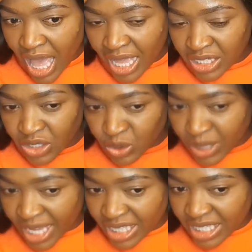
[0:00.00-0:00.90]
as you
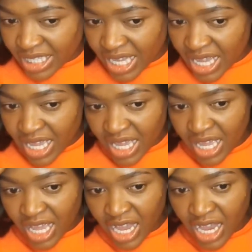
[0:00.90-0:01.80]
can see,
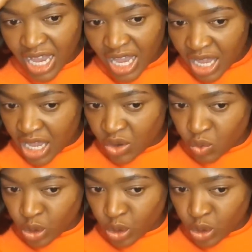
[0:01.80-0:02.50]
and